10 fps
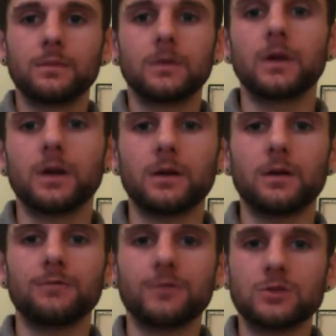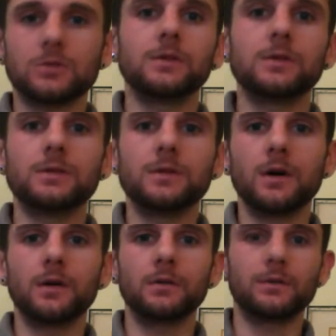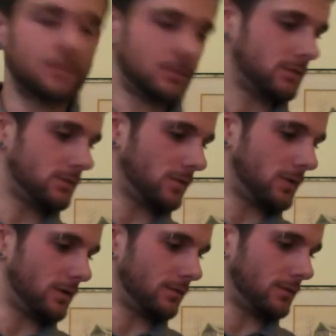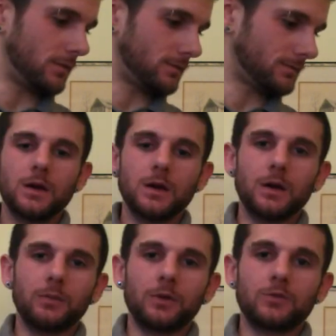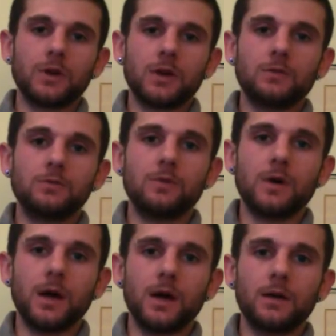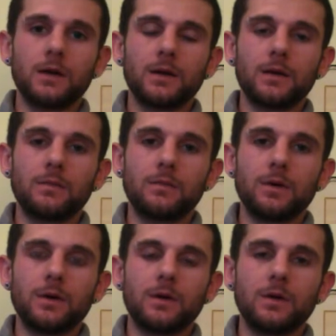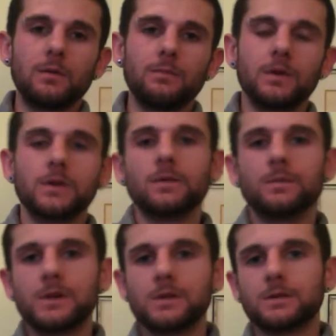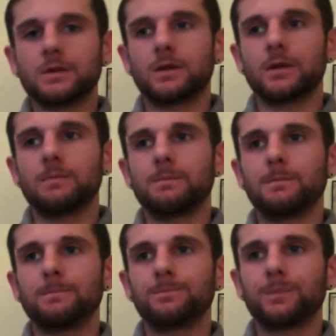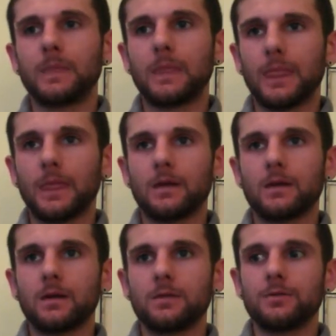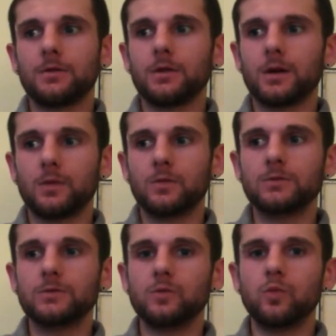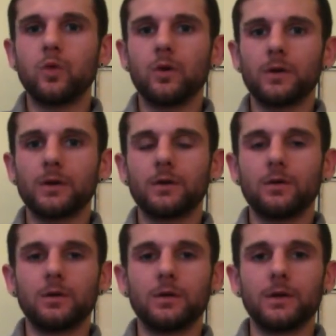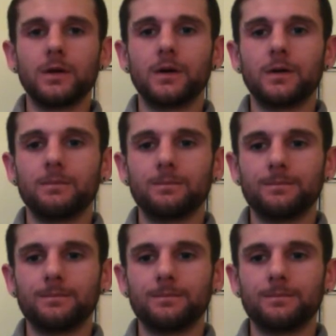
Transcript: like officially done or whatever. I'm gonna try to do that, but in the meantime, I thought I would do one on